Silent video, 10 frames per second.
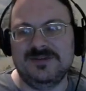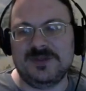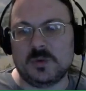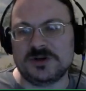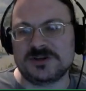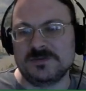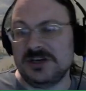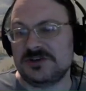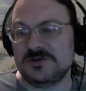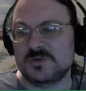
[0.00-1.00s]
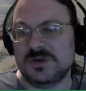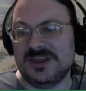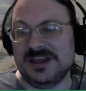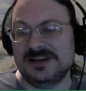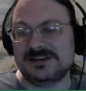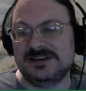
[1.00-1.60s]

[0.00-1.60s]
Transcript: There were some issues with it.